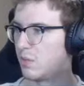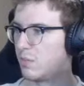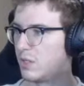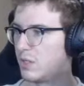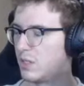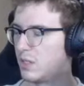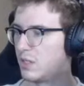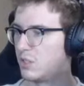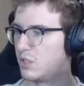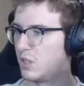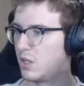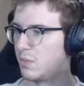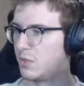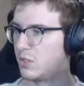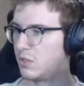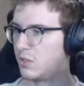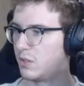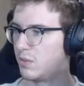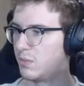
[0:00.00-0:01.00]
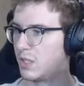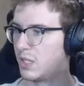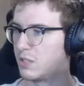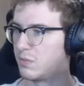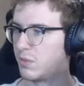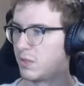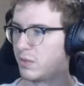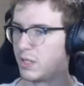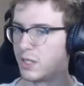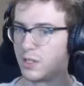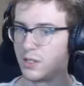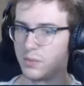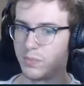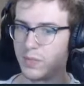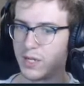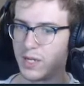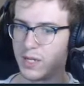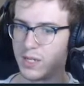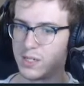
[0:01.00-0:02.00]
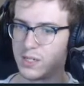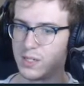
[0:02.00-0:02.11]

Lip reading: into the geometry, but that's probably gonna look bad.